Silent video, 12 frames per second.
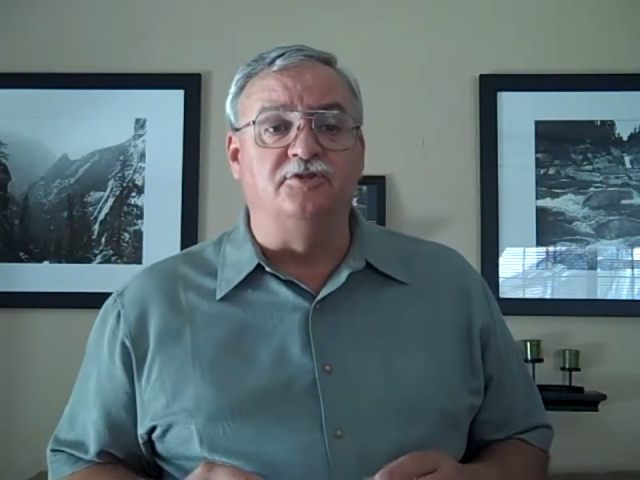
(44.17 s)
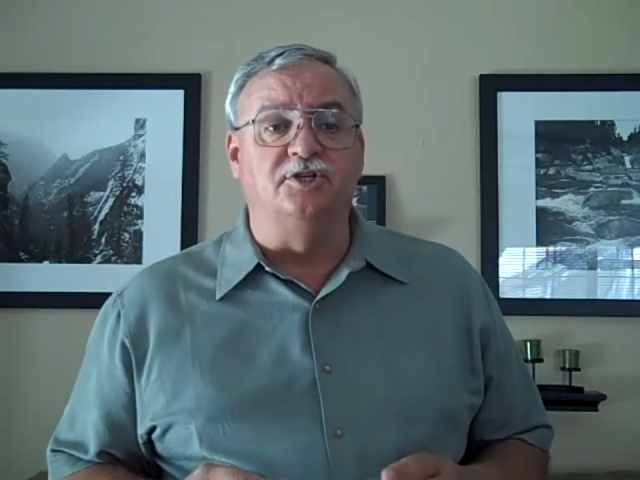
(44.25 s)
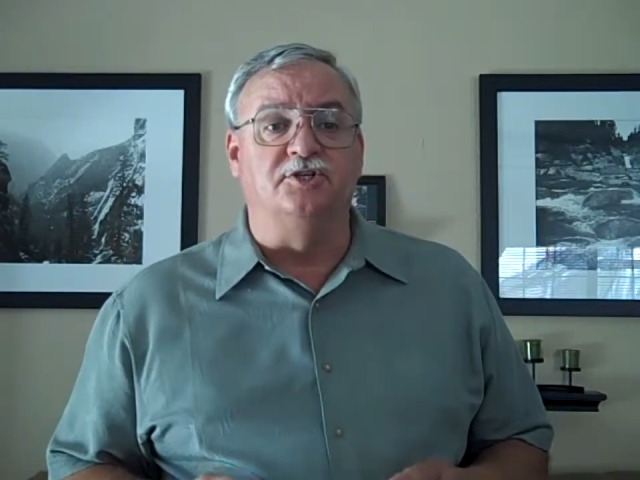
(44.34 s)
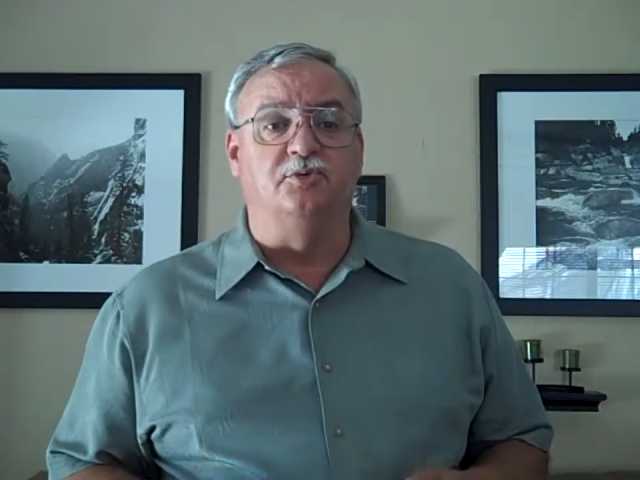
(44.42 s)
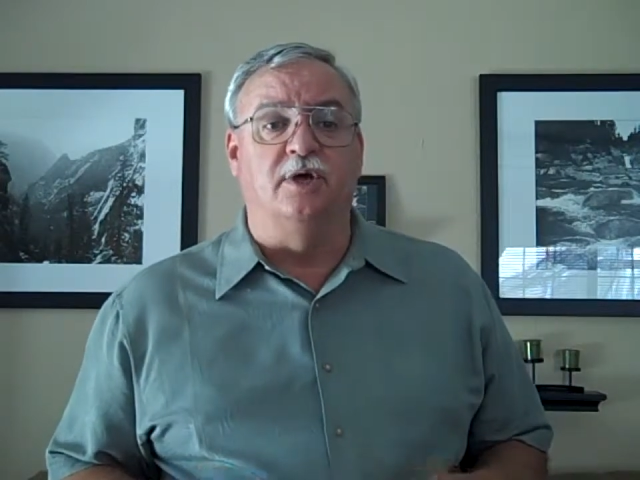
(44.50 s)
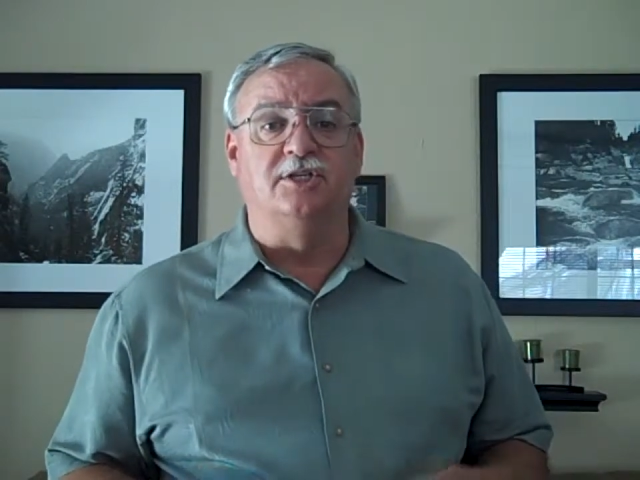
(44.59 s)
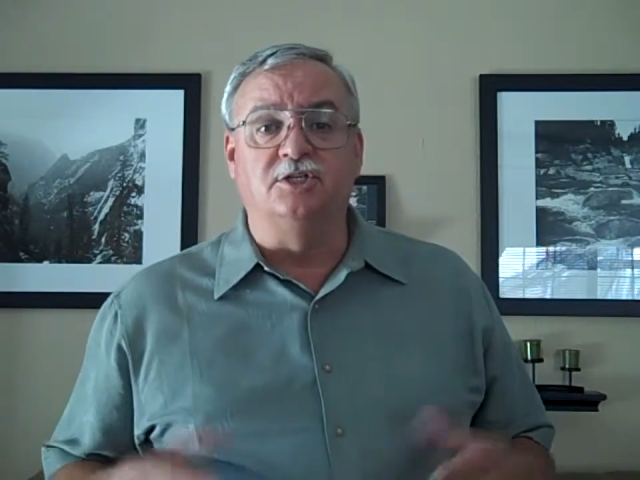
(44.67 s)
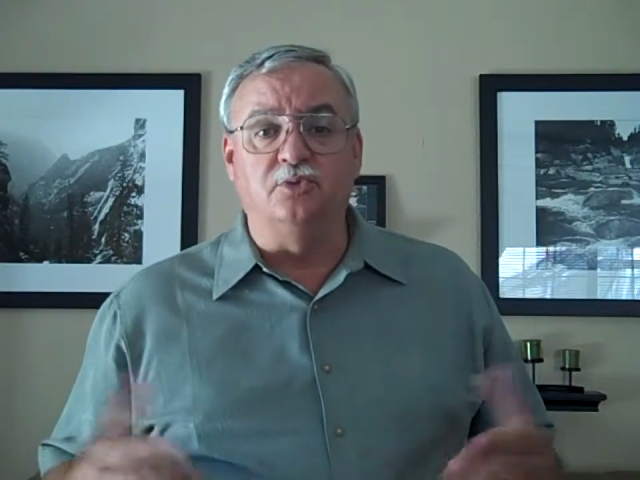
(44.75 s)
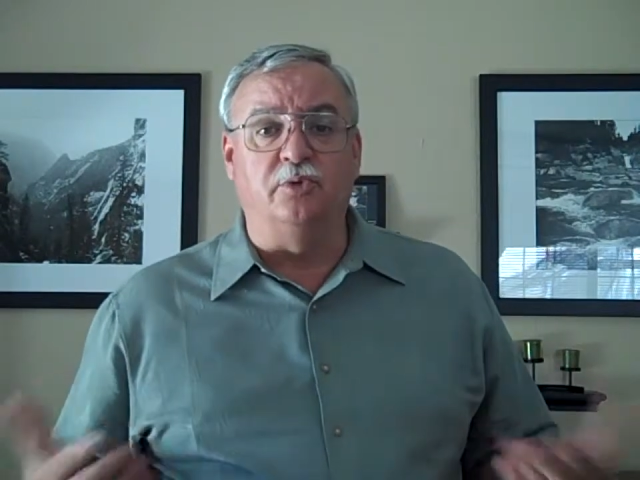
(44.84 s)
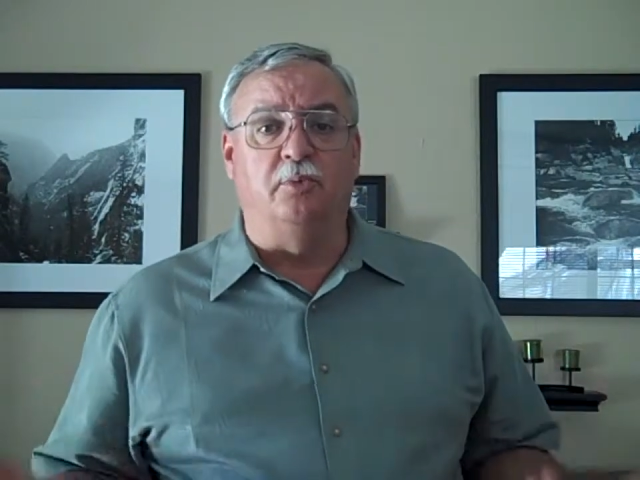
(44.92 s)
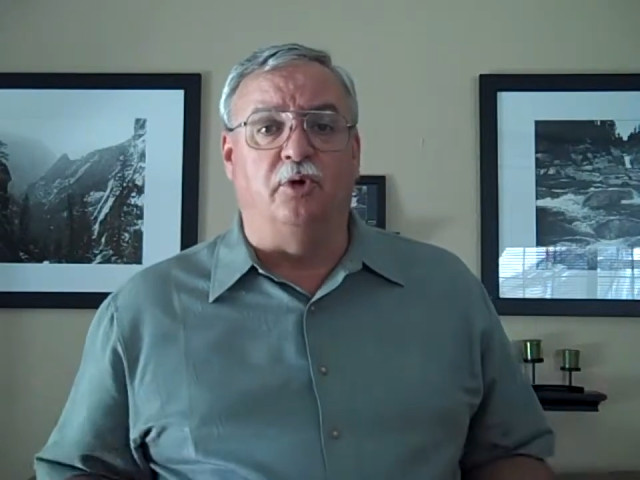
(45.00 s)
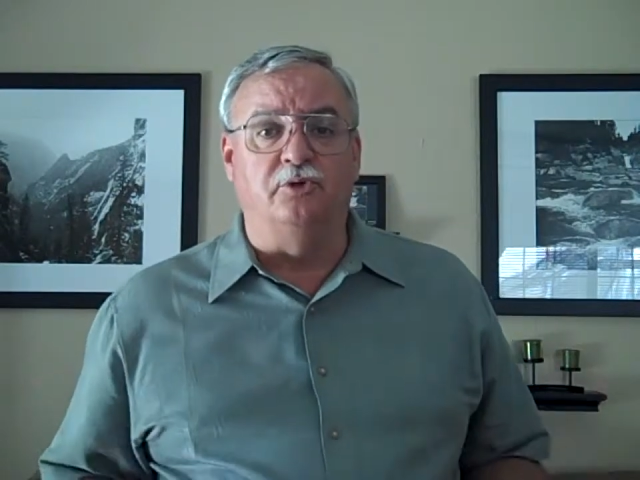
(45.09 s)
situations
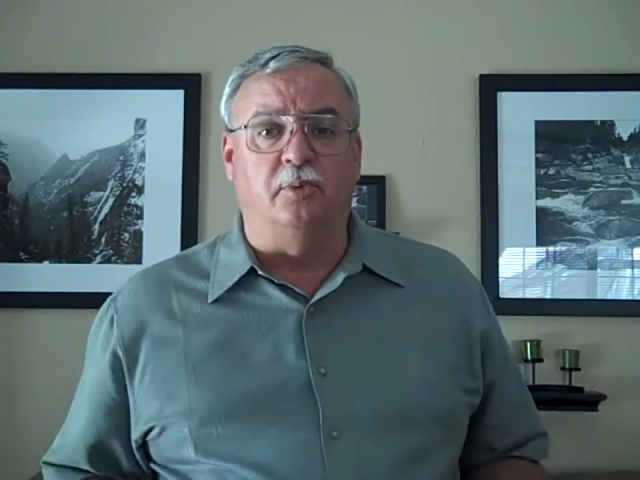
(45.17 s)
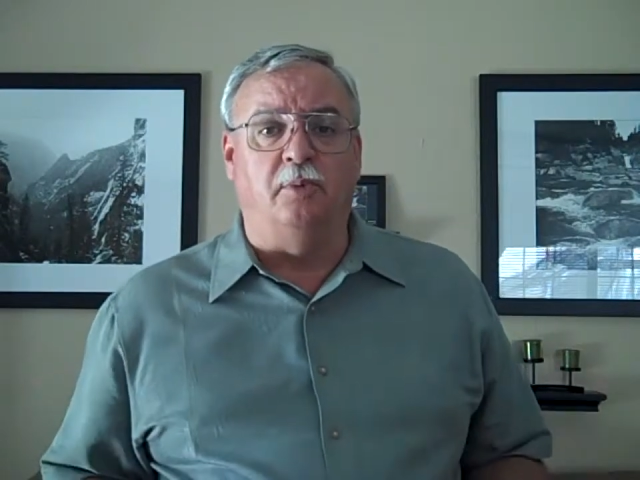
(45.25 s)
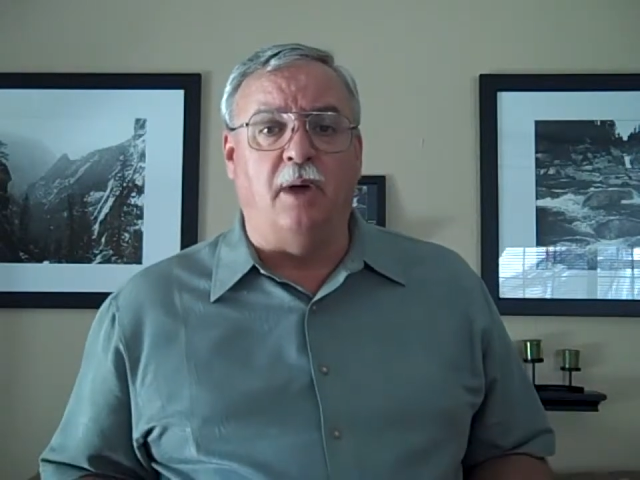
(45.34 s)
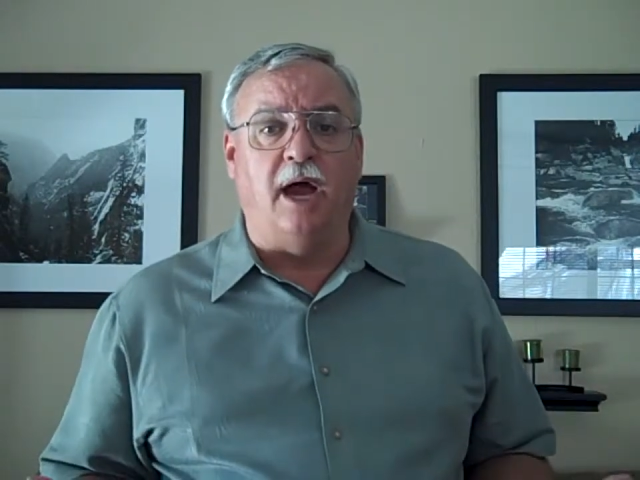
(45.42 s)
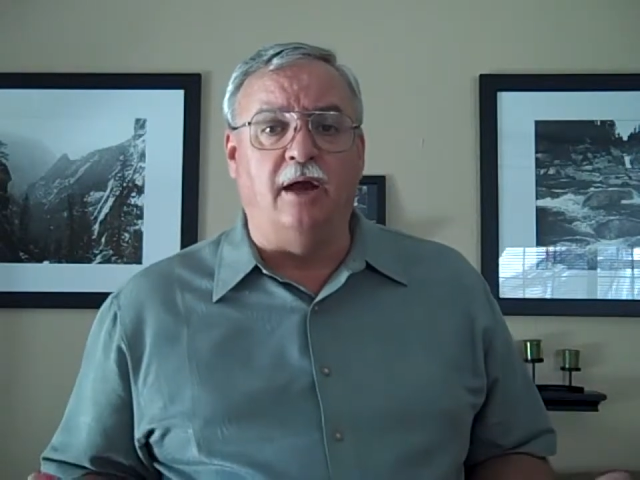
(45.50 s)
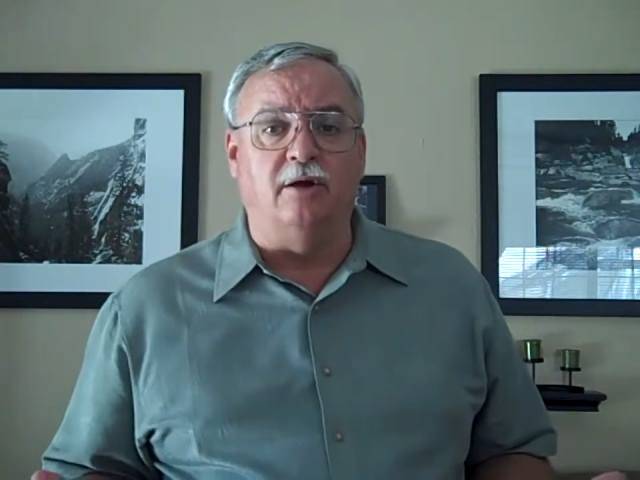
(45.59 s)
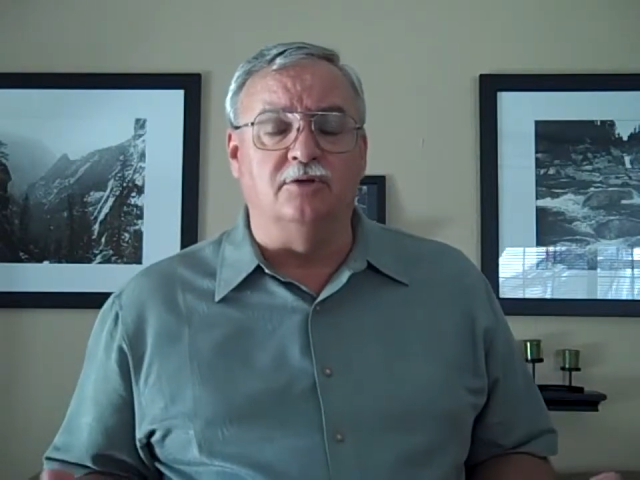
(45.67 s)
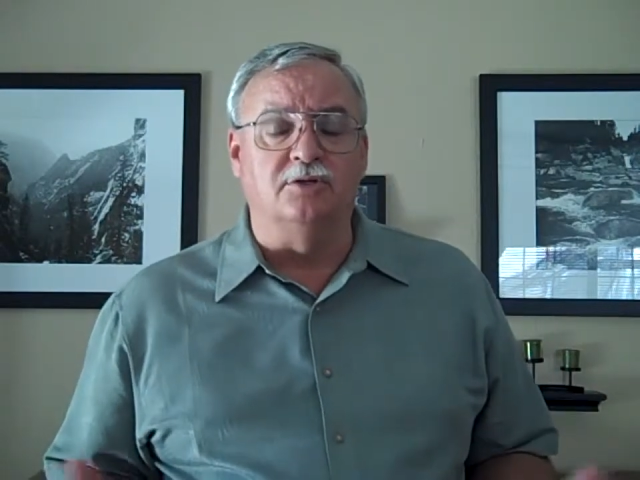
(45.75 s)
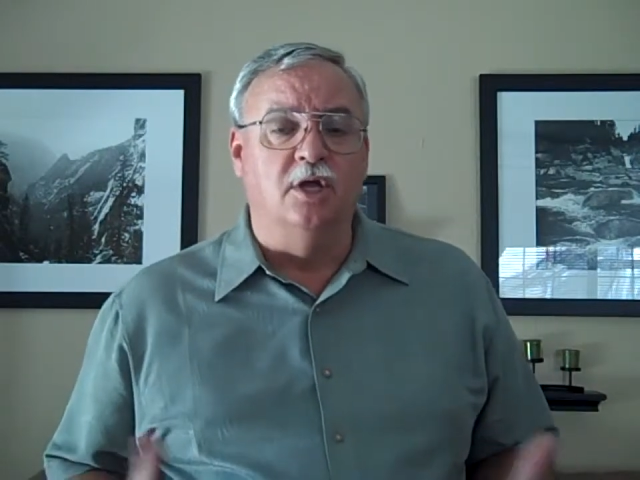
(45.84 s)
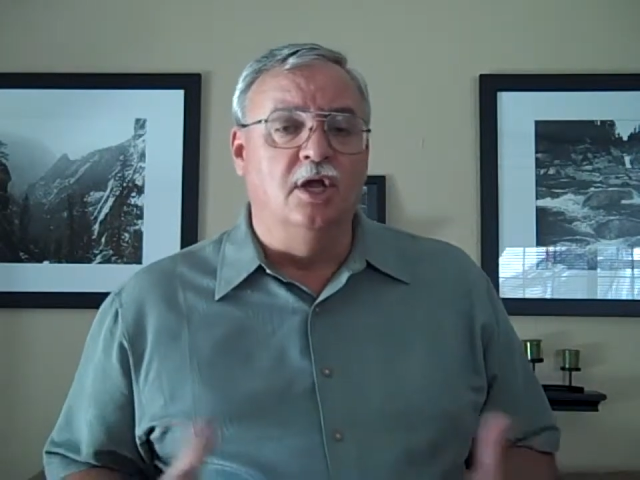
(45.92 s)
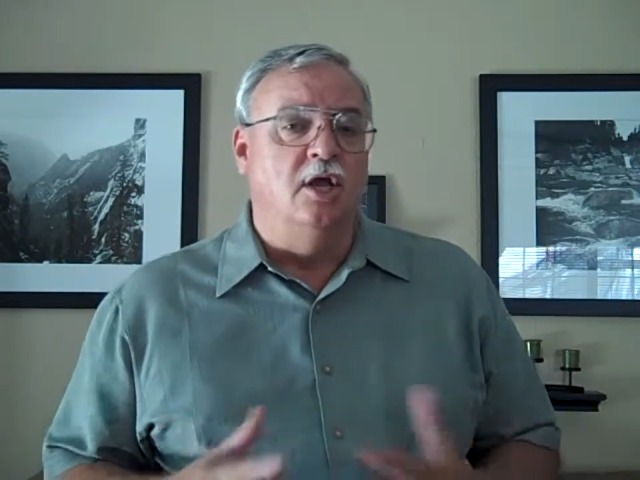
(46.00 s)
with multiple buyers.